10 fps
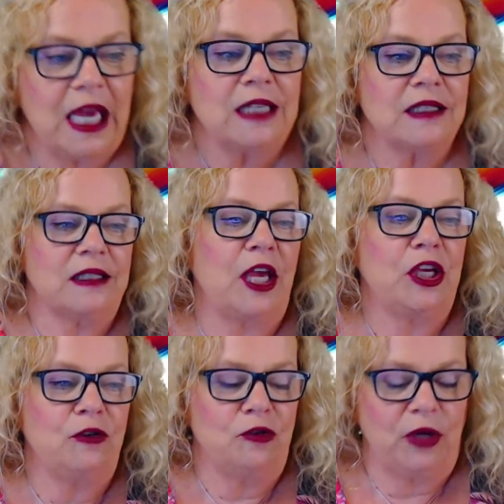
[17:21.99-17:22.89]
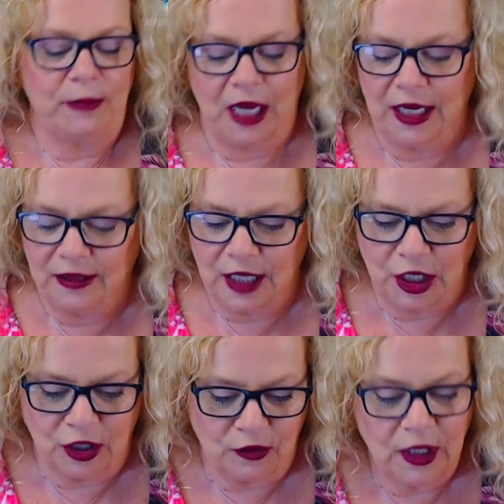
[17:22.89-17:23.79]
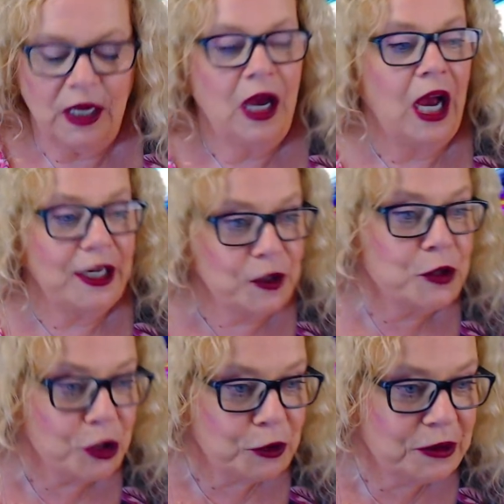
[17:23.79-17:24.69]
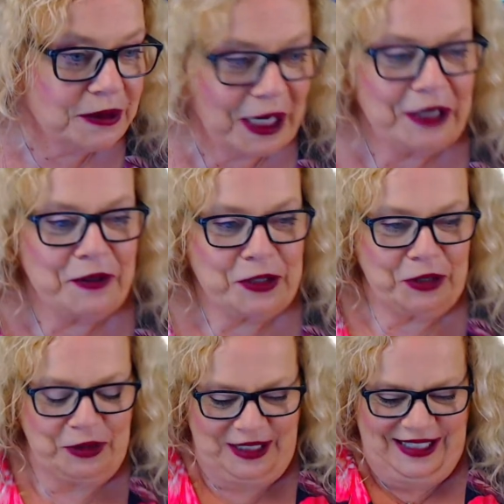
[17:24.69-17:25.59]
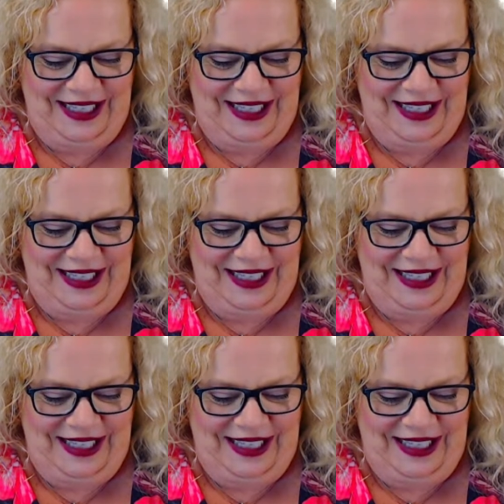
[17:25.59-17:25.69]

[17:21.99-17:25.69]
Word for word: Yes, thank you, Dream Nine. Thank you. I do too. I do too.